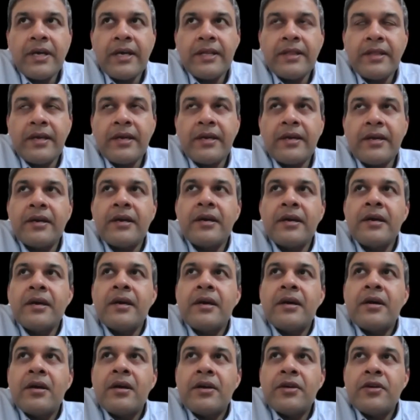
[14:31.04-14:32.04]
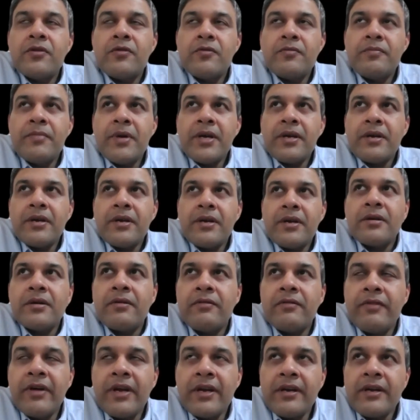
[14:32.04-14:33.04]
I think you made
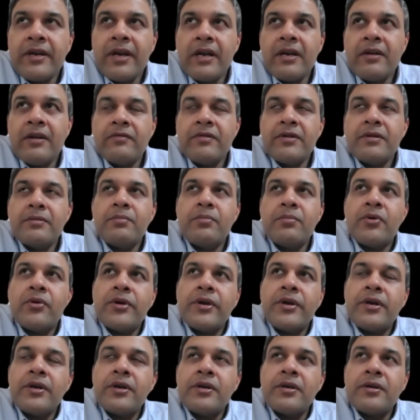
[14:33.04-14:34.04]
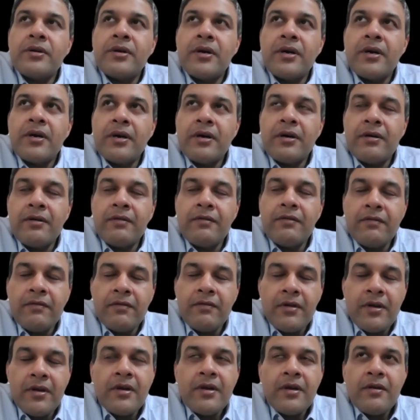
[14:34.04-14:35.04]
very relevant point
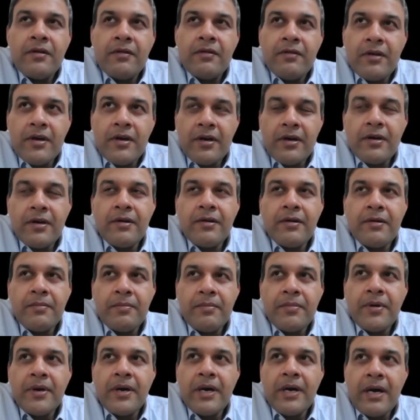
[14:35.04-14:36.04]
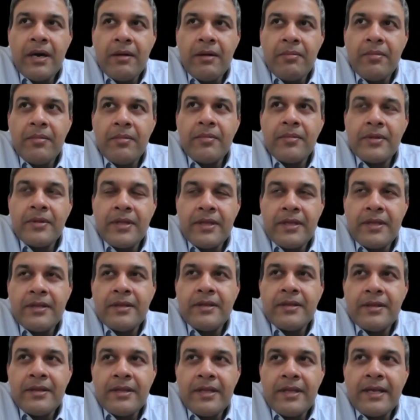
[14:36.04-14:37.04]

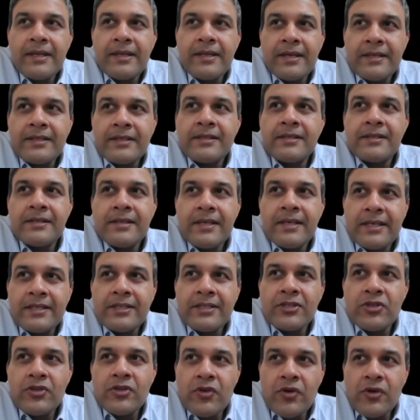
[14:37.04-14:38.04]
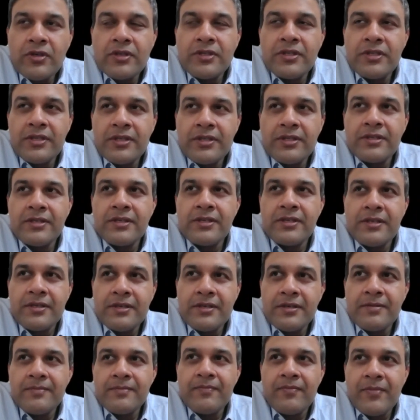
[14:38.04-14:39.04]
that it's not just
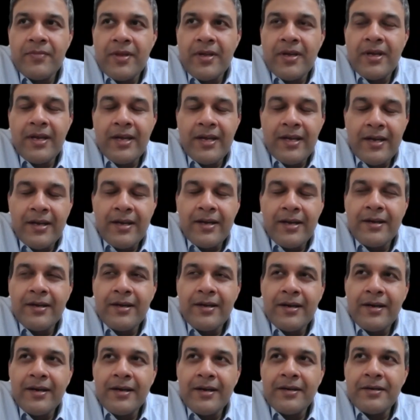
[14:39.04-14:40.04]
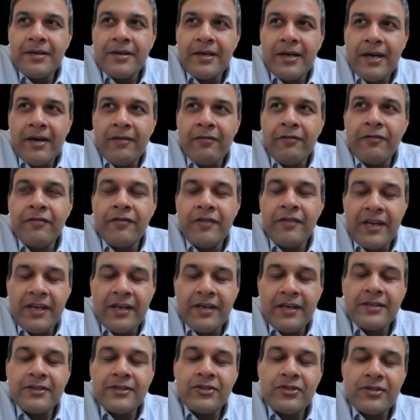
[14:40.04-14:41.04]
a
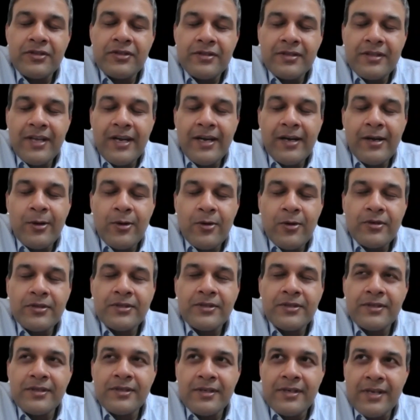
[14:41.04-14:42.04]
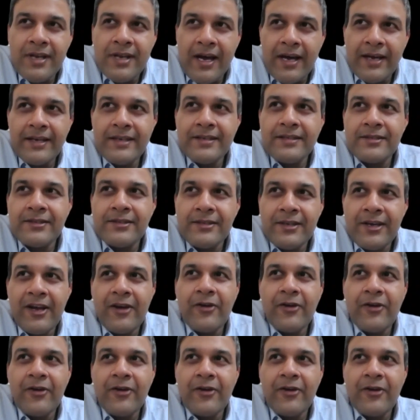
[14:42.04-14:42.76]
phrase that looks nice